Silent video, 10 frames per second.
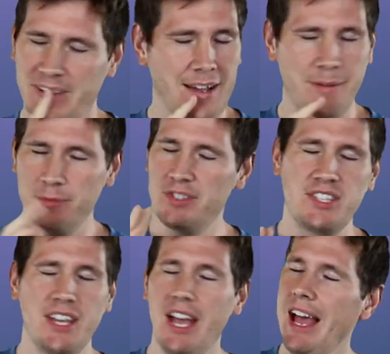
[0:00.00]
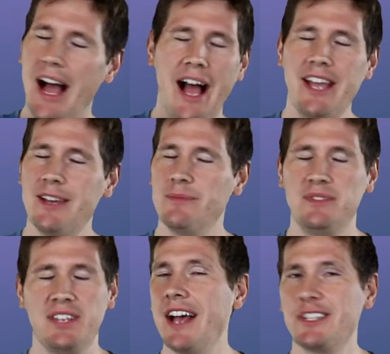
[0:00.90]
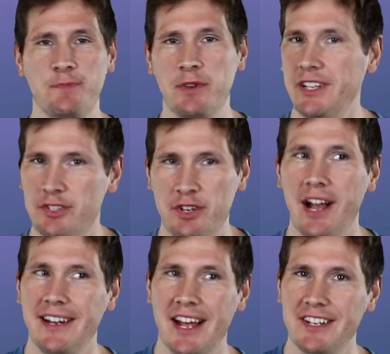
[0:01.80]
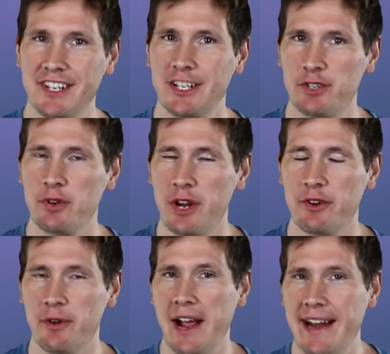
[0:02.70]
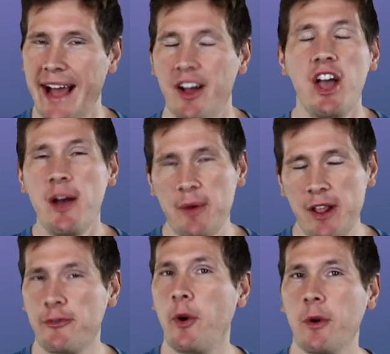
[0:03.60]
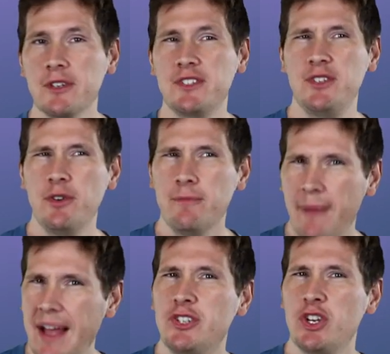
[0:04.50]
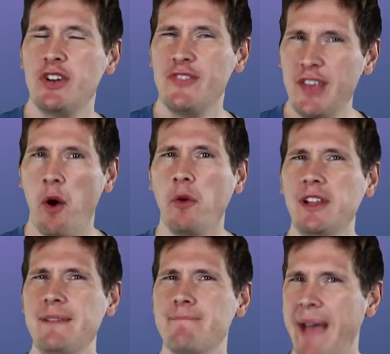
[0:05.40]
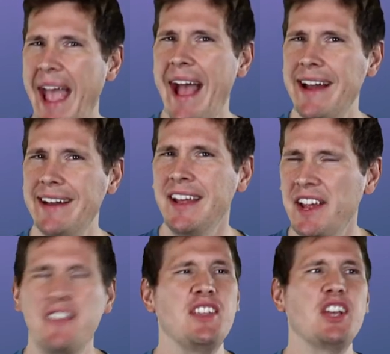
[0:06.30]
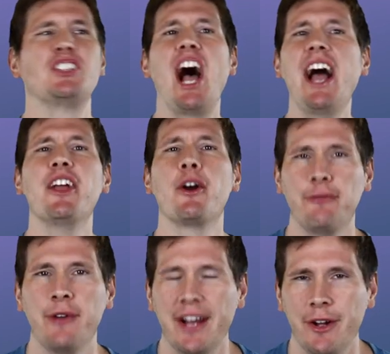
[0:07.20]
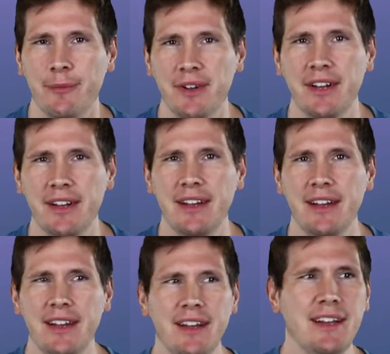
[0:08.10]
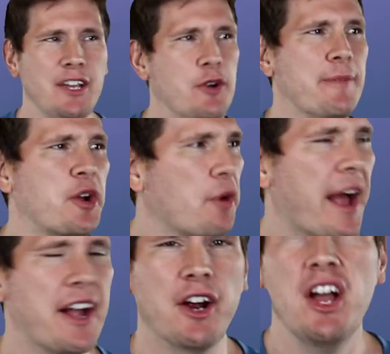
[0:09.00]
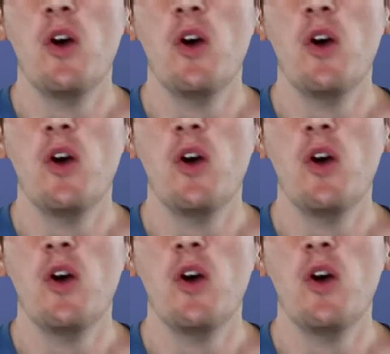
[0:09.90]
I'm, I am desperately trying not to get triggered right now, but of course you mentioned the only man in the entire film. Ewan McGregor,